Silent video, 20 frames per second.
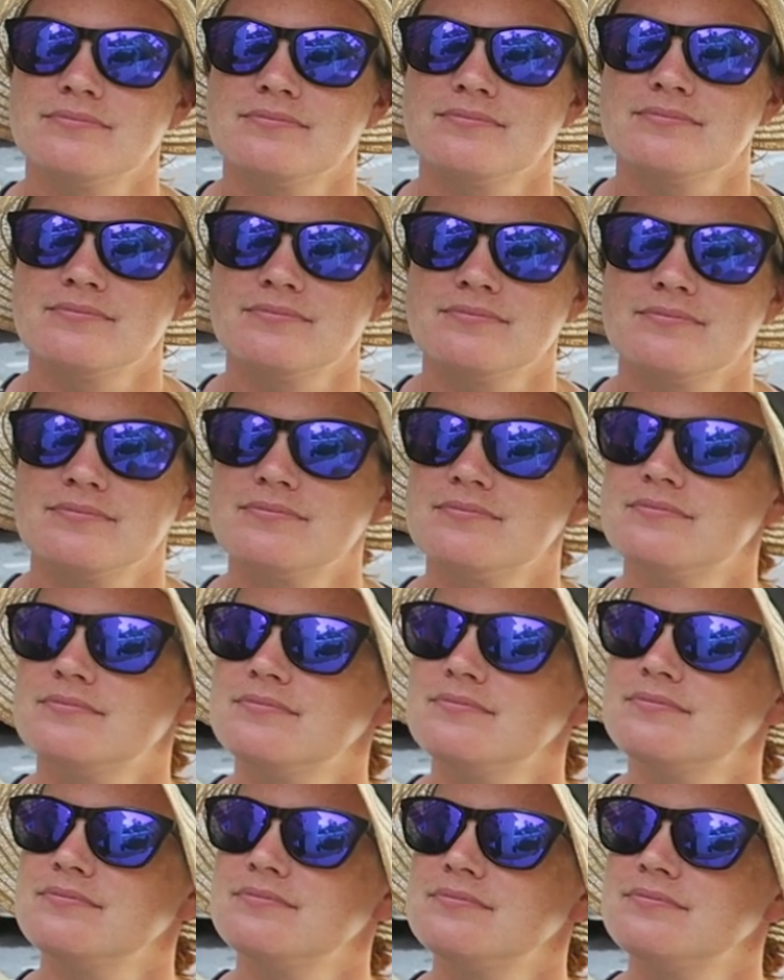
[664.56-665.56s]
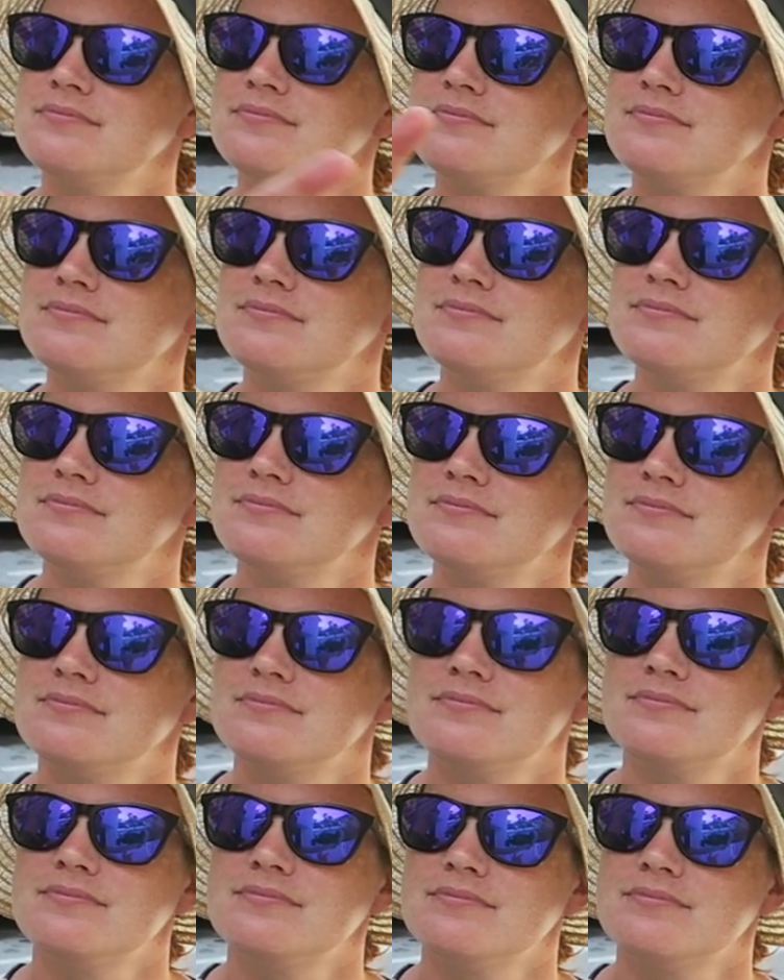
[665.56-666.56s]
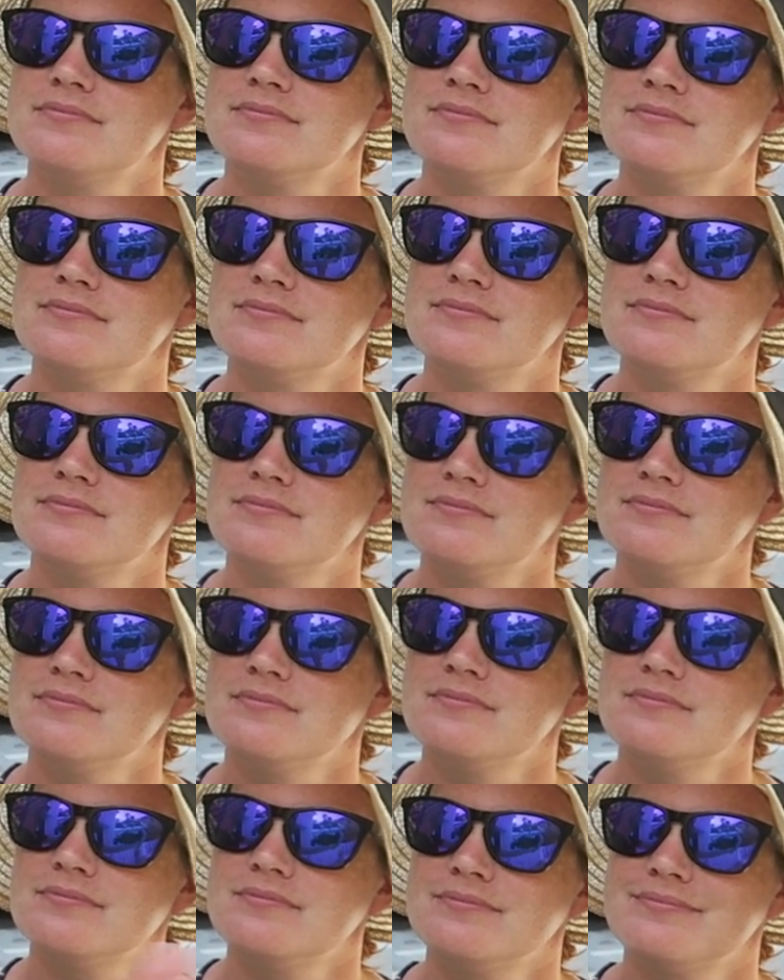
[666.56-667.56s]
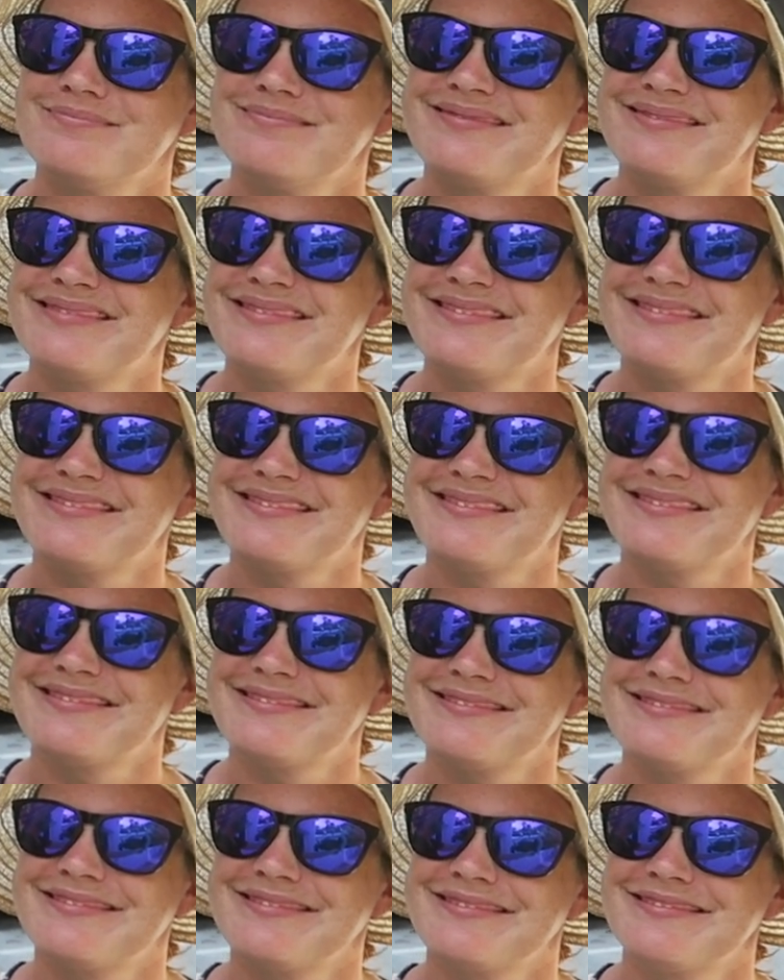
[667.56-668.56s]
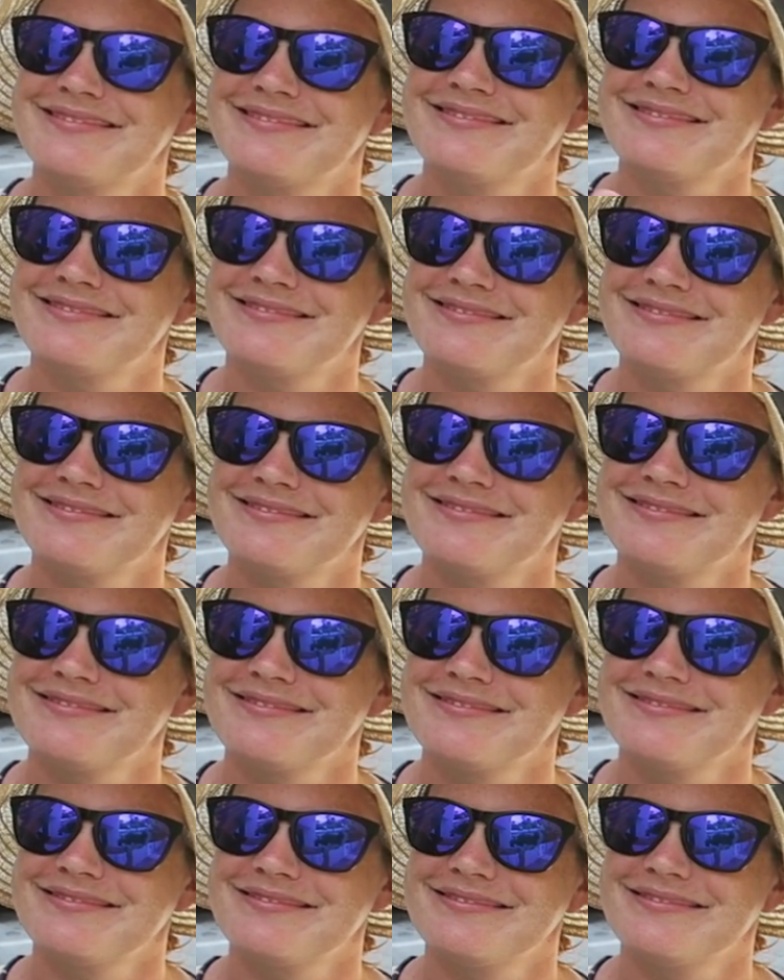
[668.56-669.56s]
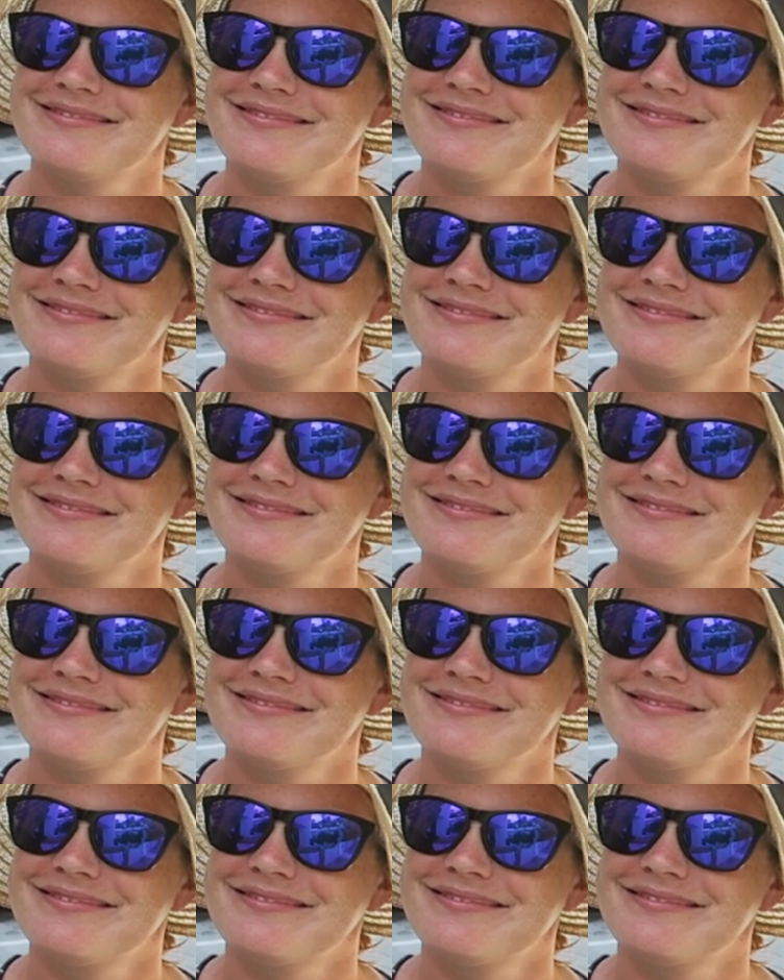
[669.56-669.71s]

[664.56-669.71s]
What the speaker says: This person isn't speaking.